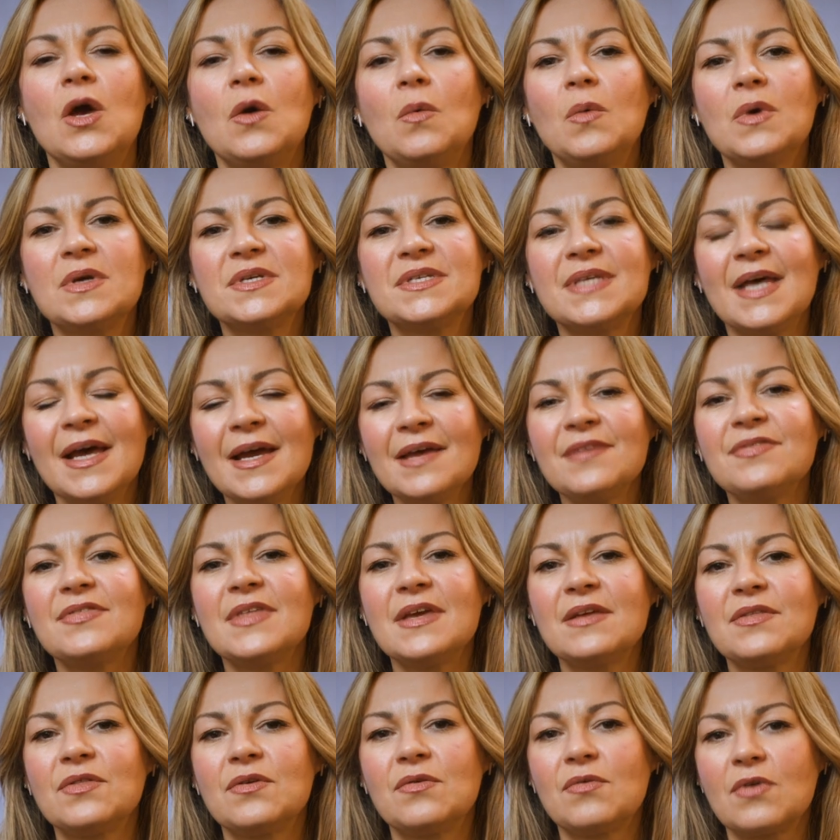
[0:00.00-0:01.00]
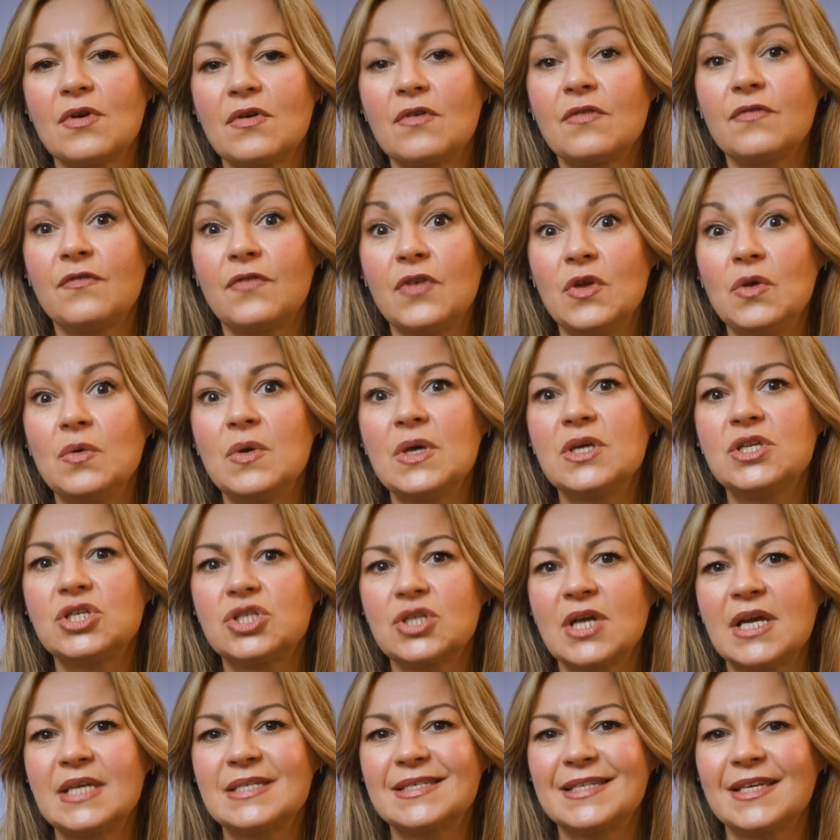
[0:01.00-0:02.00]
Whereas I think there are a few
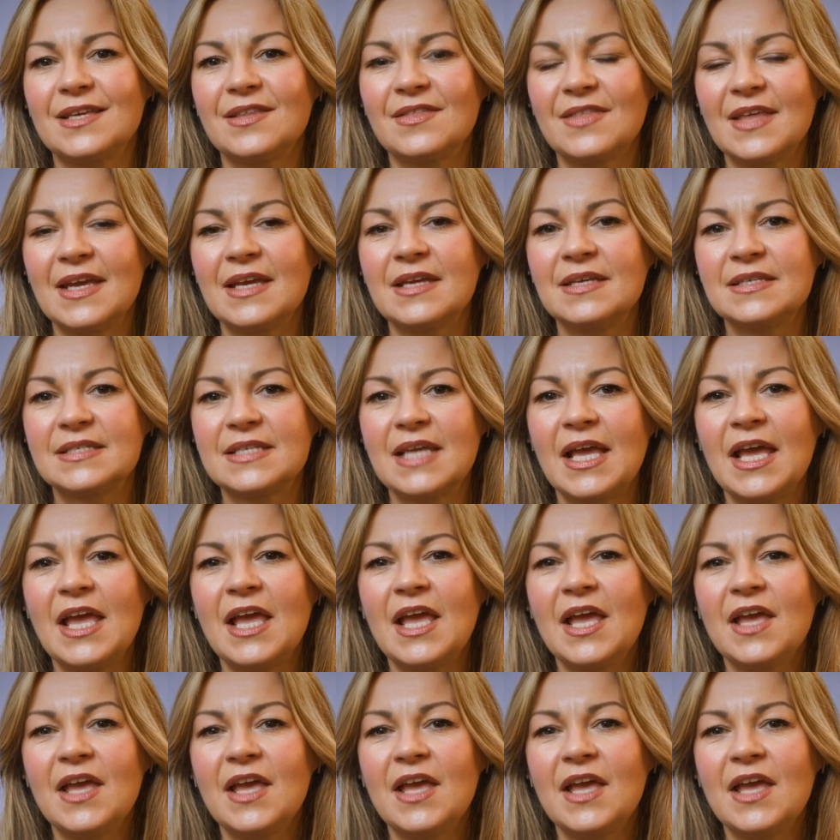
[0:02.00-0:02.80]
interesting things